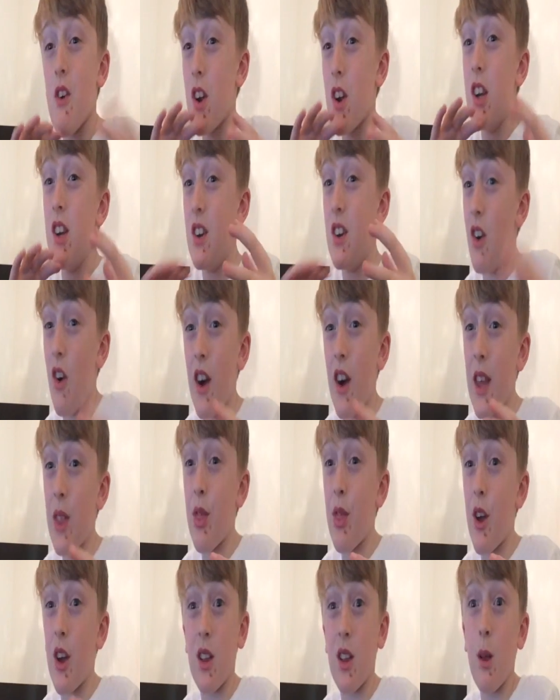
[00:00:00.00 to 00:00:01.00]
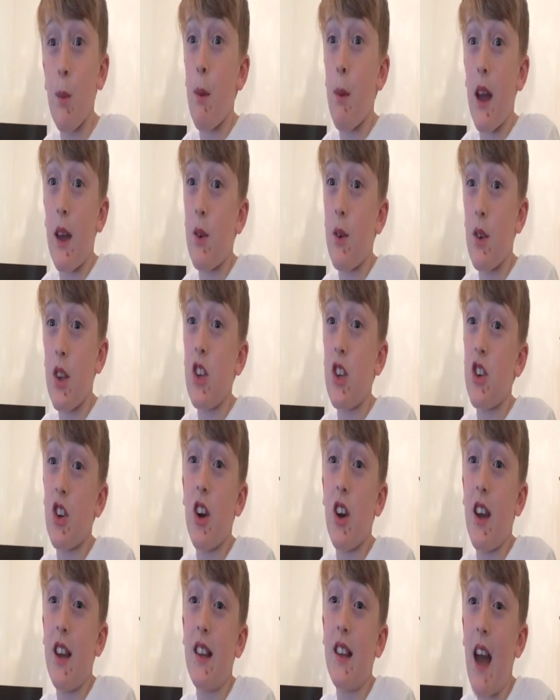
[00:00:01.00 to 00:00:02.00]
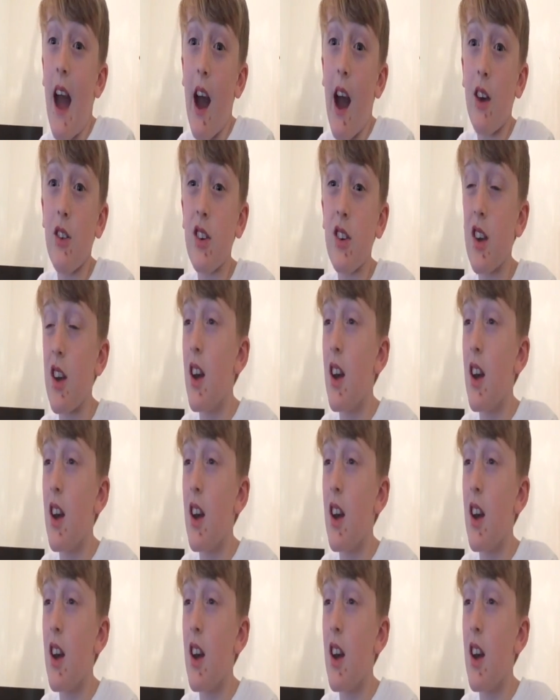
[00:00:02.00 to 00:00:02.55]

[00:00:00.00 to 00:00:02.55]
are annoyed that Club Penguin shut it down.